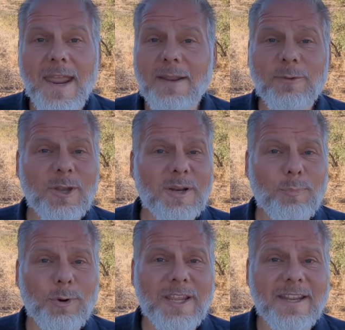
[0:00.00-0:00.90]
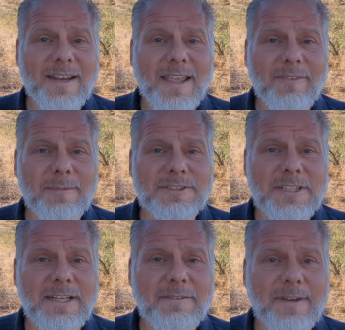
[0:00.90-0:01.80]
And if you're going to bring in heavy
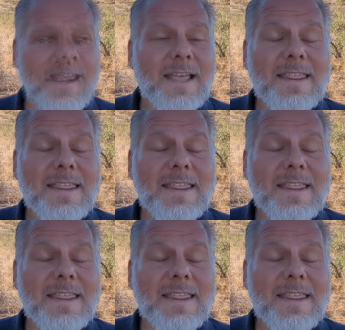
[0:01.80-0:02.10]
machinery,